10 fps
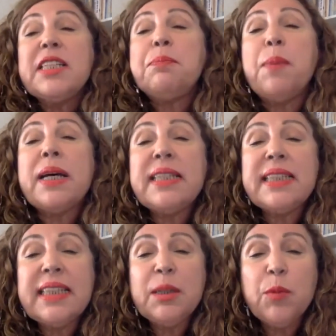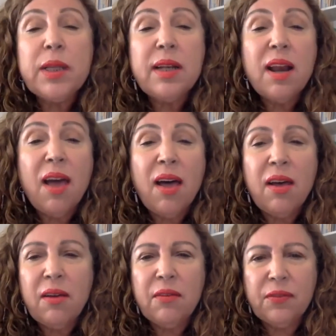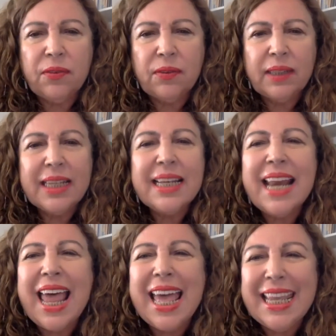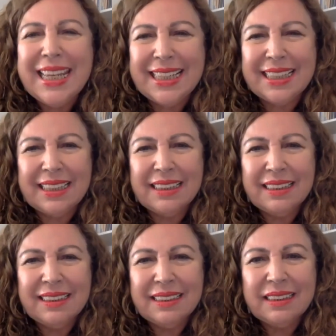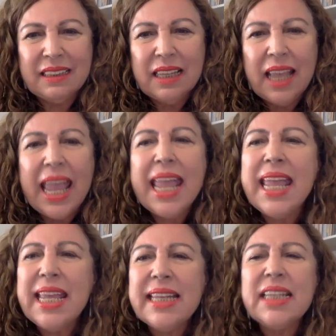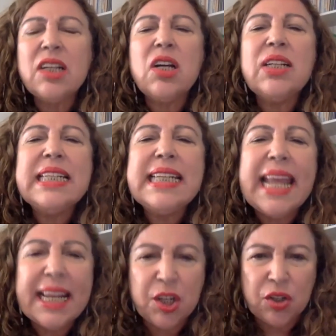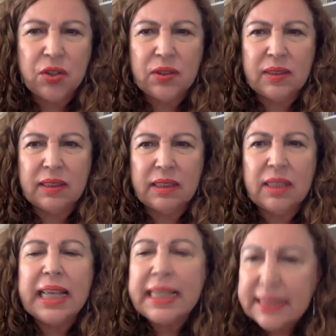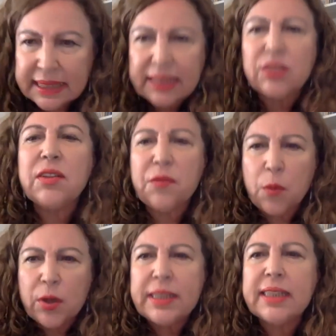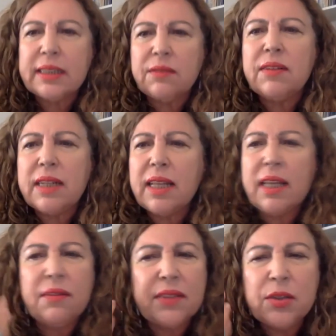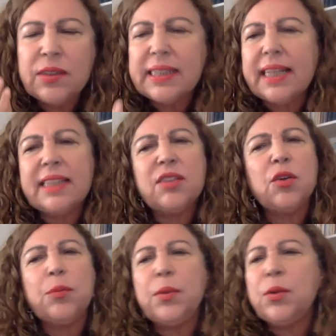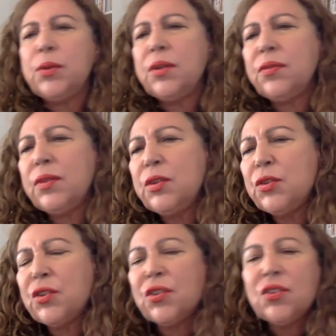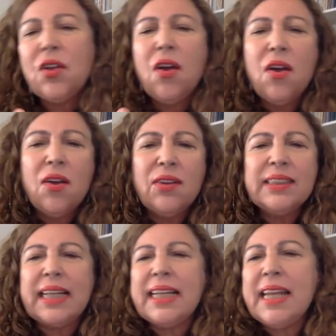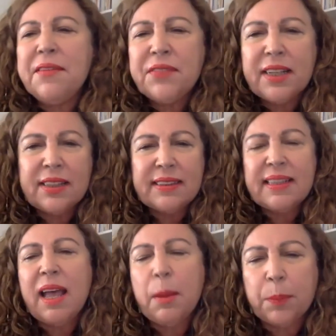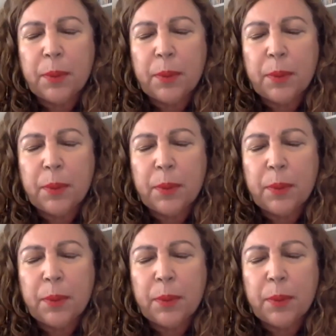buzzing with love and light and the connection. Yes, there's a vortex of love. And you said it so beautiful in your song that lifted us up.